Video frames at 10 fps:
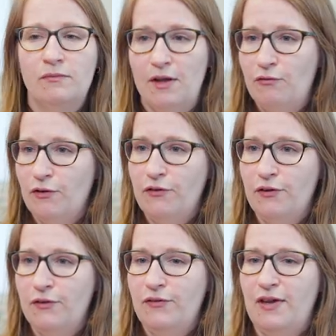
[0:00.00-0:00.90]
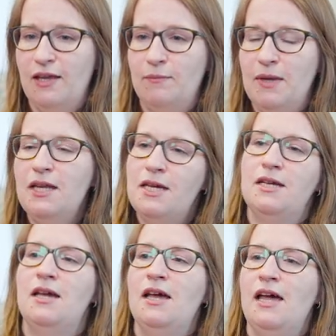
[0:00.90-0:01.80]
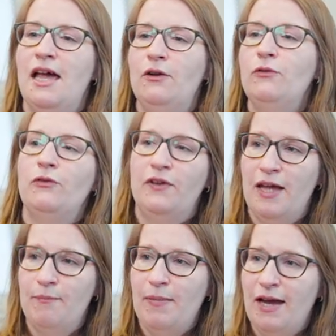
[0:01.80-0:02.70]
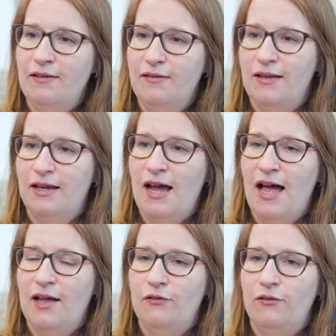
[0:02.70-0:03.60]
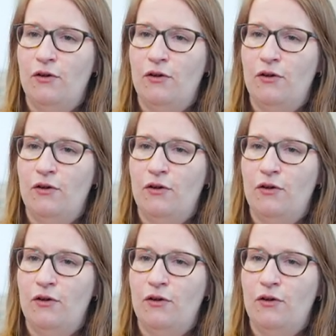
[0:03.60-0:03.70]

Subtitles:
differences in meaning and also the impact that has